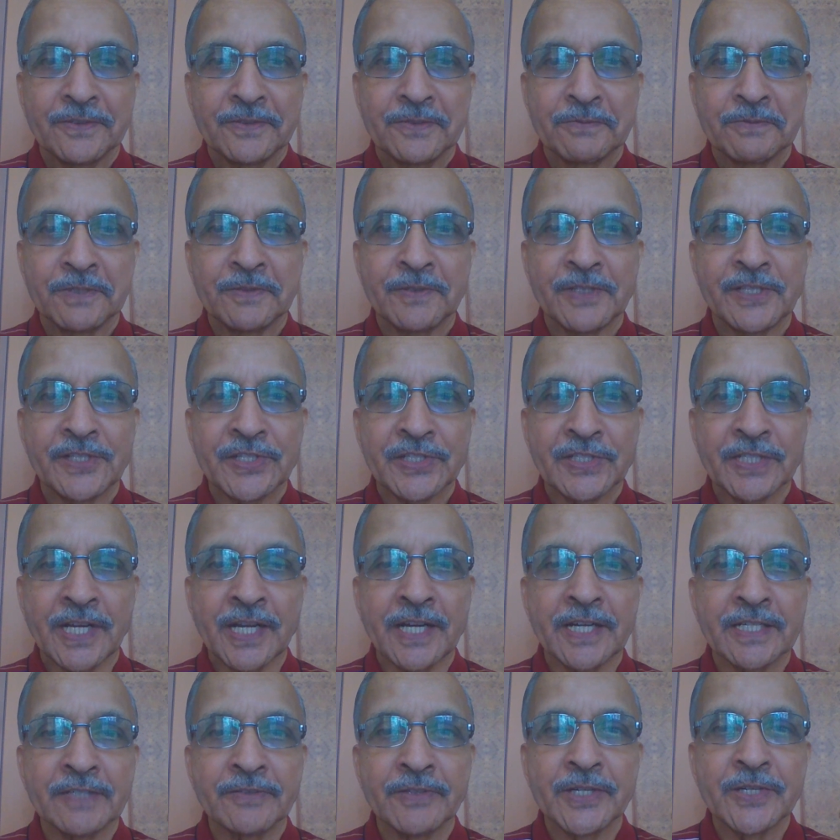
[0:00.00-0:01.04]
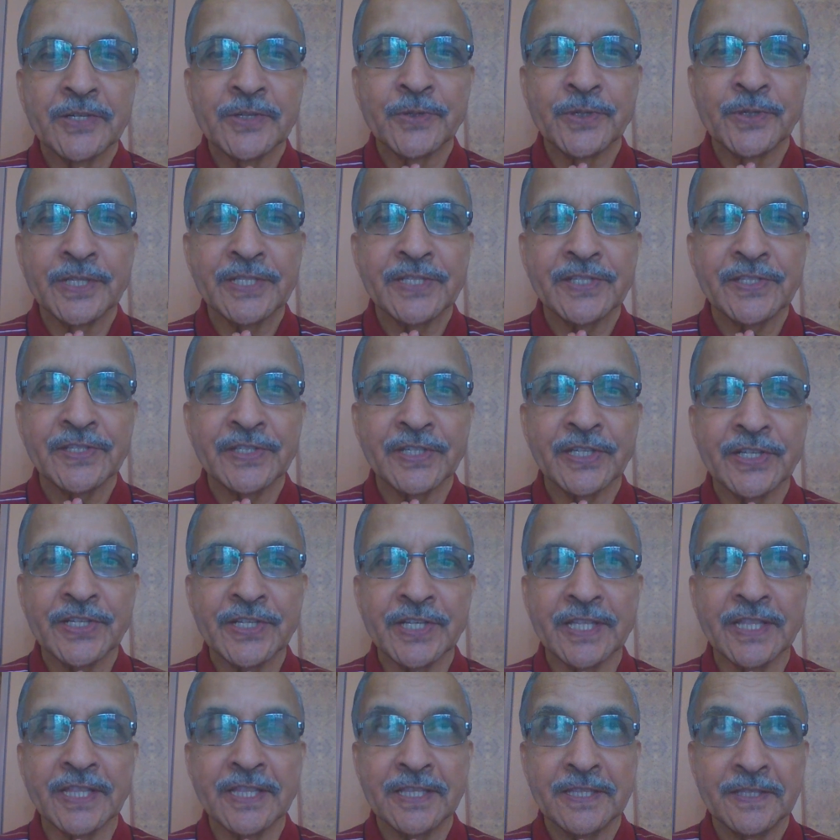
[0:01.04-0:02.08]
We will start our today's
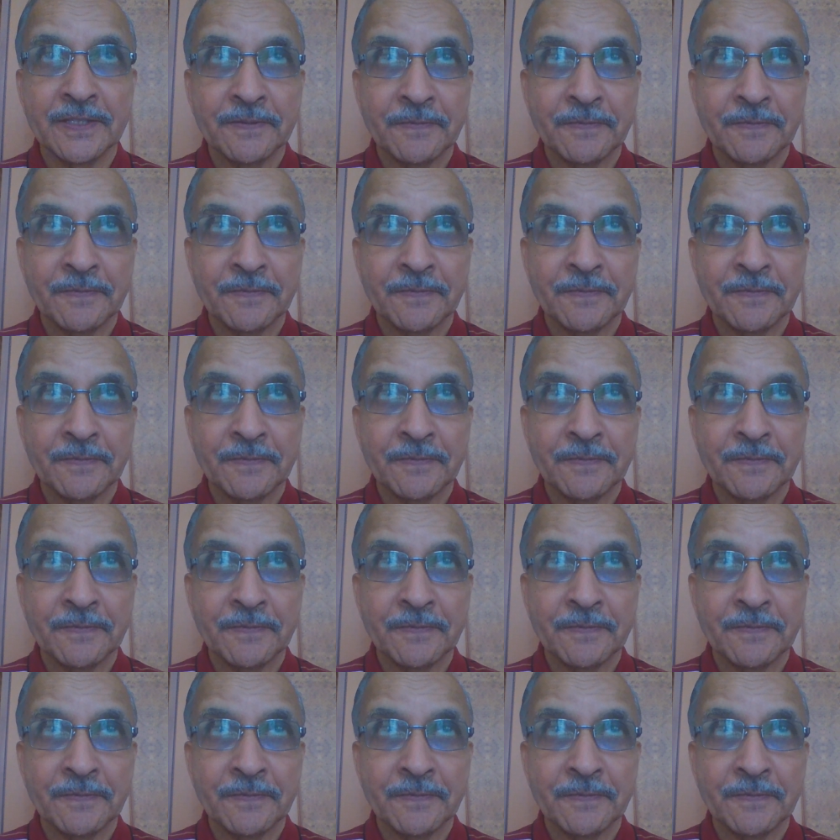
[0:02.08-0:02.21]
session